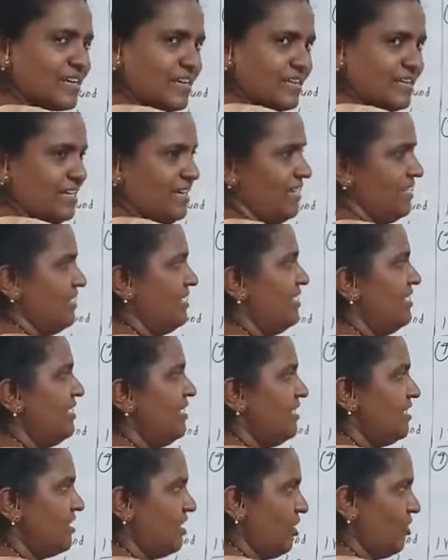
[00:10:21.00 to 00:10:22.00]
Clear?
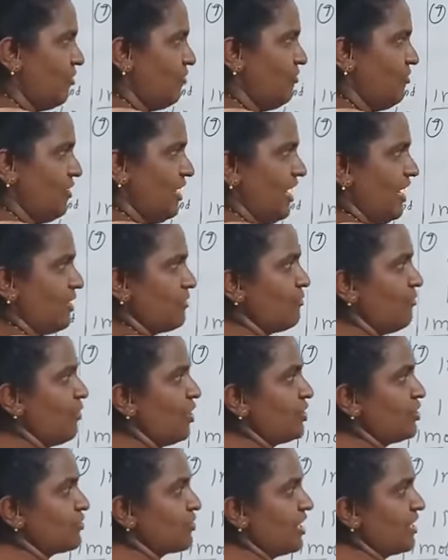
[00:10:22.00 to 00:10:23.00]
Now I
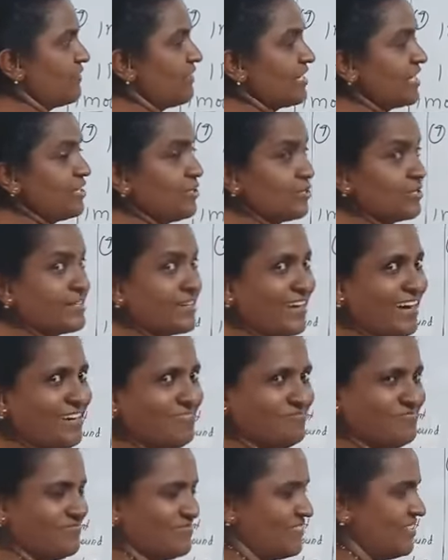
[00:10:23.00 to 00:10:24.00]
want to convert into
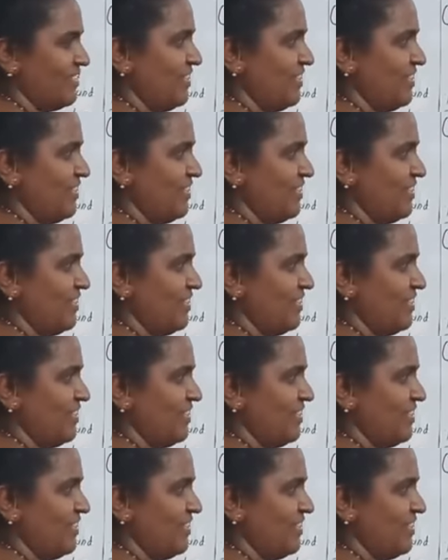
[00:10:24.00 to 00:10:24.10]
gram.